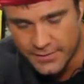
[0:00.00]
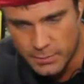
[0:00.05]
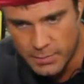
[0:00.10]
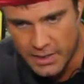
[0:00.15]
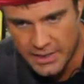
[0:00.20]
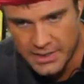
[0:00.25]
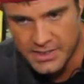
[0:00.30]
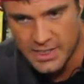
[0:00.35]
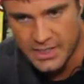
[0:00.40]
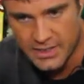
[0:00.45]

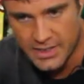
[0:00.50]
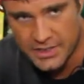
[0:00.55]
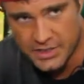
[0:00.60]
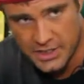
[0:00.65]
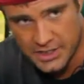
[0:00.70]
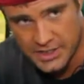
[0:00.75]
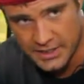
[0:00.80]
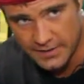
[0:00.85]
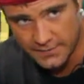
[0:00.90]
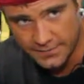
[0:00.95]
body's not
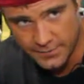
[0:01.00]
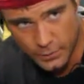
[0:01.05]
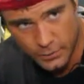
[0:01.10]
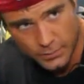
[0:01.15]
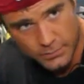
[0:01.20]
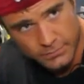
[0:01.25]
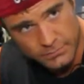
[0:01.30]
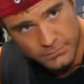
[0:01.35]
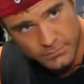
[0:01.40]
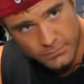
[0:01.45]
digesting food
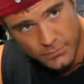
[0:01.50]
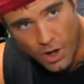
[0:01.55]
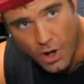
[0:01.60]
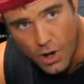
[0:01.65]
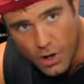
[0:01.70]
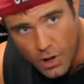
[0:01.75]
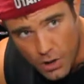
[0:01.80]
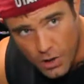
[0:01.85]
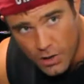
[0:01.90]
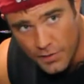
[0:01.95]

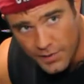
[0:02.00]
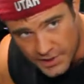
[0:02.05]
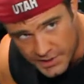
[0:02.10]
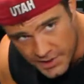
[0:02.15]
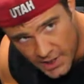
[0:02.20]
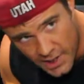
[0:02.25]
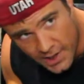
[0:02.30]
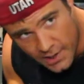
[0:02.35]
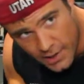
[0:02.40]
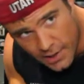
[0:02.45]
all the
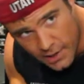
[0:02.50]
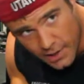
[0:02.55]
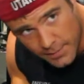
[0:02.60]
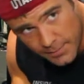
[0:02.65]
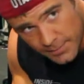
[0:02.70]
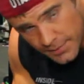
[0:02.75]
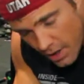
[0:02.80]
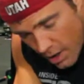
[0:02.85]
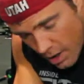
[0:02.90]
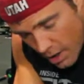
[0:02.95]

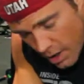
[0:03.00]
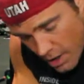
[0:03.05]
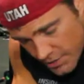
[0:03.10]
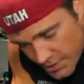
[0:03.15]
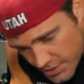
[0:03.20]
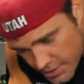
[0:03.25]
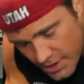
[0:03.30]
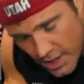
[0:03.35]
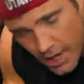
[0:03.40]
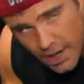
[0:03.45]
time,
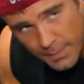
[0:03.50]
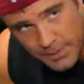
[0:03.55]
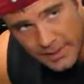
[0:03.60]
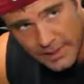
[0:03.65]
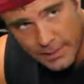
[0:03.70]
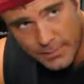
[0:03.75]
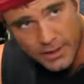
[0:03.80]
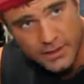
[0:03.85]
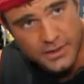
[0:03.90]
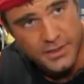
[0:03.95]
non-stop, like
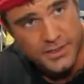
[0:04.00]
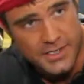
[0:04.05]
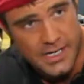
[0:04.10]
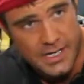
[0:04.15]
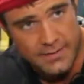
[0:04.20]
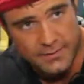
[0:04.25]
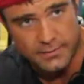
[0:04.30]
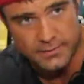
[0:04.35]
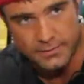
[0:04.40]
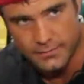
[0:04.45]
Americans
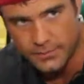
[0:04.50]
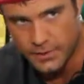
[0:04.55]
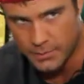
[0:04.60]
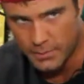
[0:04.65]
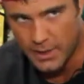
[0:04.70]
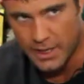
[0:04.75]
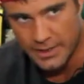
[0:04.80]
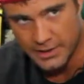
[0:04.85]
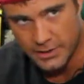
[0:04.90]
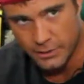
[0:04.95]
have the
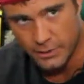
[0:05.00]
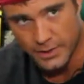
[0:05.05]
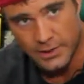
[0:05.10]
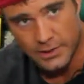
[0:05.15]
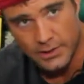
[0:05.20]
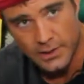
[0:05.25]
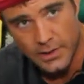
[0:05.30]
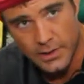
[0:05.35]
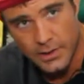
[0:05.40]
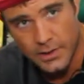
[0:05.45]
body doing,
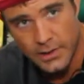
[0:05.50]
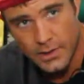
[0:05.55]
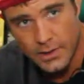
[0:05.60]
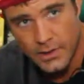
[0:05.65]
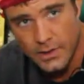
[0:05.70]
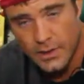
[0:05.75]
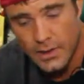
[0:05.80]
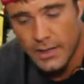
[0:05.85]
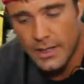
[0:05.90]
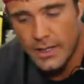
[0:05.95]

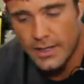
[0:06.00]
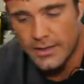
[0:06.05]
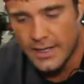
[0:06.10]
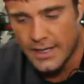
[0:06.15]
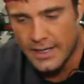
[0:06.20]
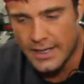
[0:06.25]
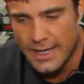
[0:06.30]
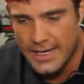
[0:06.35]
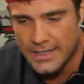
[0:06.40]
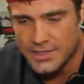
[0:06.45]
then
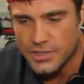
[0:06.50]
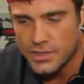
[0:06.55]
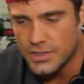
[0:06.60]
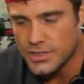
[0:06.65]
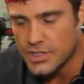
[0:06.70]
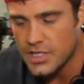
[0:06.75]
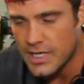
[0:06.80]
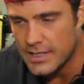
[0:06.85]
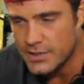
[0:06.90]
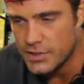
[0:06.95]
it has a
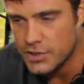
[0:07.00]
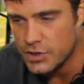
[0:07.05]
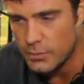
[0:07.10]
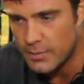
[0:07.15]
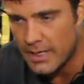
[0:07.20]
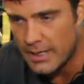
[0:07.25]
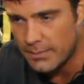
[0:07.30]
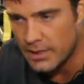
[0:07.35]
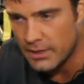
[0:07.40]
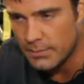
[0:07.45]
chance to
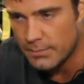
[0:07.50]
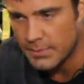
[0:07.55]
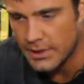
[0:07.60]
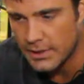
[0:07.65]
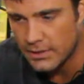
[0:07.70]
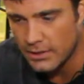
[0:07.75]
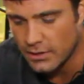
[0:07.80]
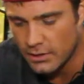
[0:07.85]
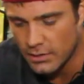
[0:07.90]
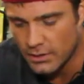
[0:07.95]
maybe be a
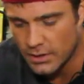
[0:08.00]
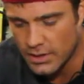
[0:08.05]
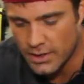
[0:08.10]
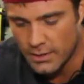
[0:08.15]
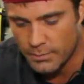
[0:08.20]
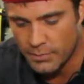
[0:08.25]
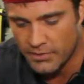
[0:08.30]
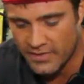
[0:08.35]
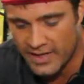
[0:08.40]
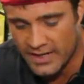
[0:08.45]
little
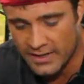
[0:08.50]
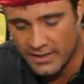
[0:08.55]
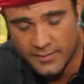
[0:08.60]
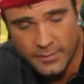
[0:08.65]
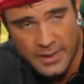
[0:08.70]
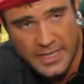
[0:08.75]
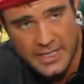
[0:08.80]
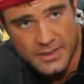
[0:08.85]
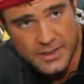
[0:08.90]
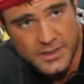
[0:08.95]
preventative
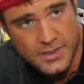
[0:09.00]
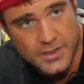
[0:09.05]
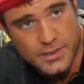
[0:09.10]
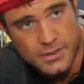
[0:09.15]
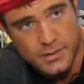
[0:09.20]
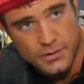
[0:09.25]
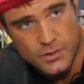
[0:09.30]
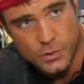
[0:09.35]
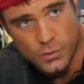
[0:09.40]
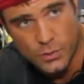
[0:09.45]
maintenance
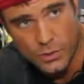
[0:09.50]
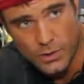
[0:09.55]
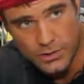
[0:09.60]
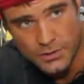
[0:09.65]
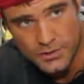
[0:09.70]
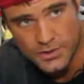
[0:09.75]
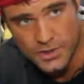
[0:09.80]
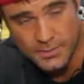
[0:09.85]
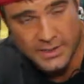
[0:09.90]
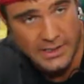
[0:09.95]
toward
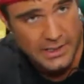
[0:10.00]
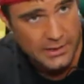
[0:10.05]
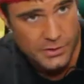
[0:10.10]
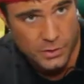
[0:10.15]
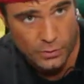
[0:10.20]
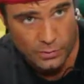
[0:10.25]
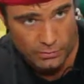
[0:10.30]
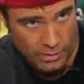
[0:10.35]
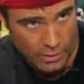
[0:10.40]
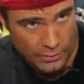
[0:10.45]
something else
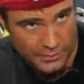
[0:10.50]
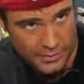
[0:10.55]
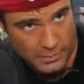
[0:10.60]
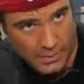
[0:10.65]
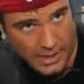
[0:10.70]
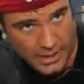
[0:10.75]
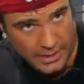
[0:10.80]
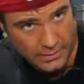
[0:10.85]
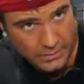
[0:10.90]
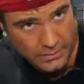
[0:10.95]
going wrong with your
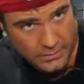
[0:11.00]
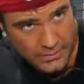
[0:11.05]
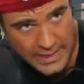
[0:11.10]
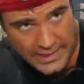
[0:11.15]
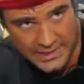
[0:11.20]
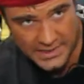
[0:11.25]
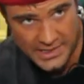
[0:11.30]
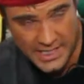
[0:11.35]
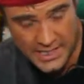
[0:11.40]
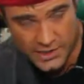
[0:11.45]
body. That
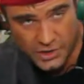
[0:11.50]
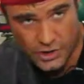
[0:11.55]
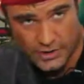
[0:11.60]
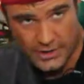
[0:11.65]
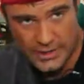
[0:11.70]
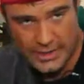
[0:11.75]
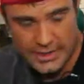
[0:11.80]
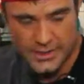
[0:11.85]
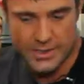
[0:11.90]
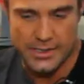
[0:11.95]
attention
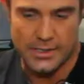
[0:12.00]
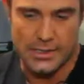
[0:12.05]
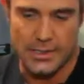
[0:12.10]
that it's